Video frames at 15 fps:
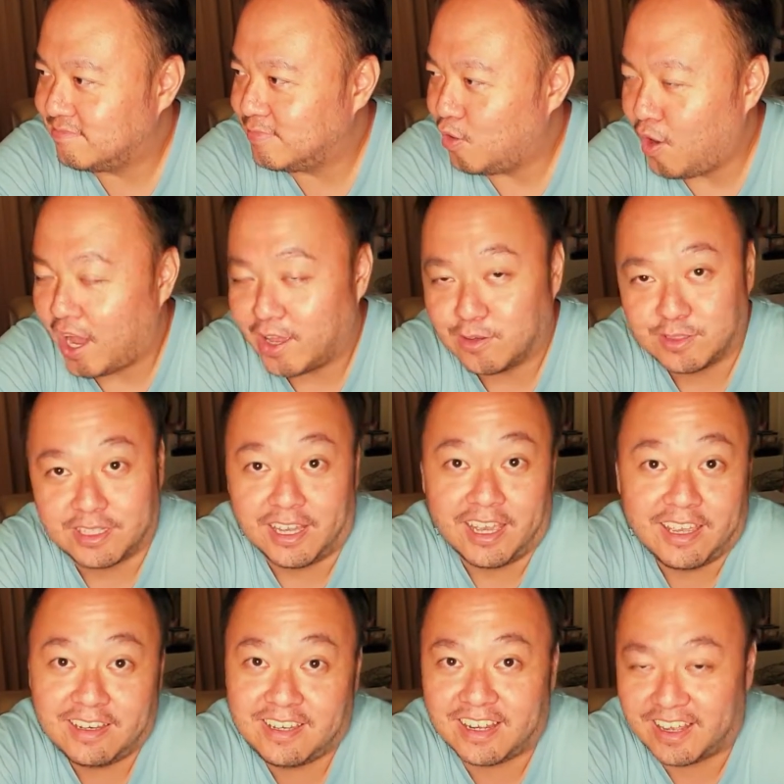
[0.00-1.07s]
Ohio
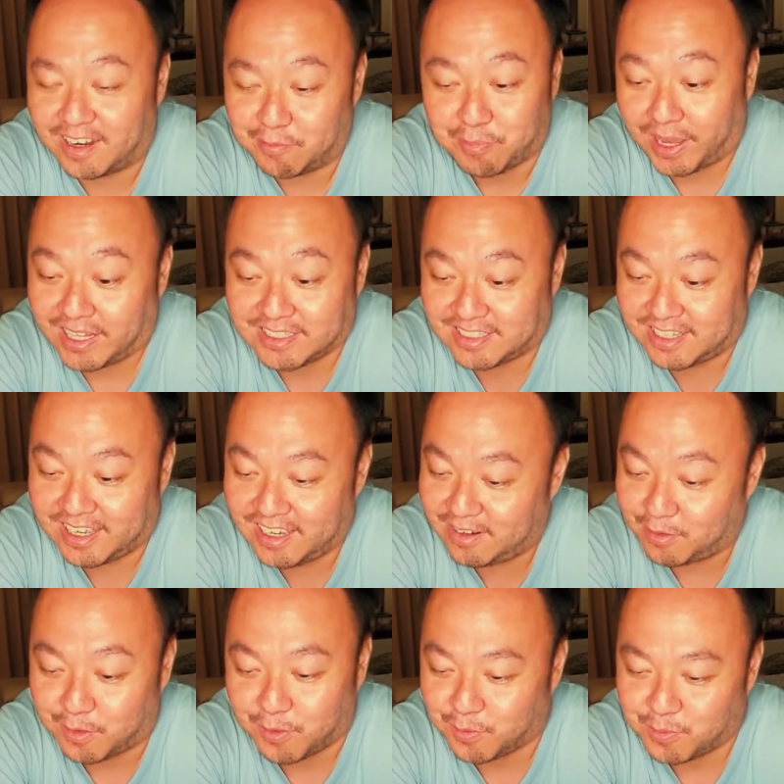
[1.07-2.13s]
State and Penn
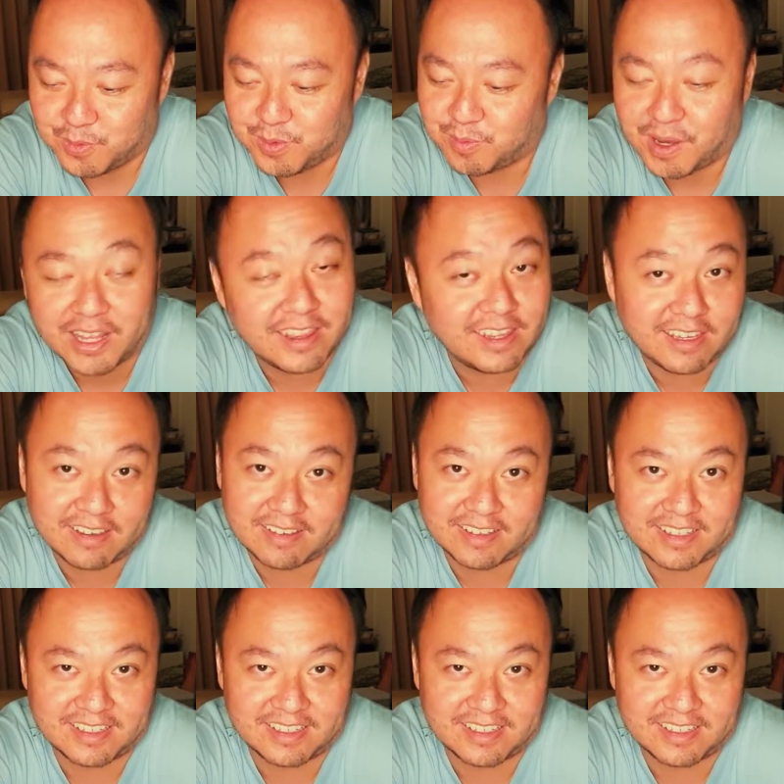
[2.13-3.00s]
State, I think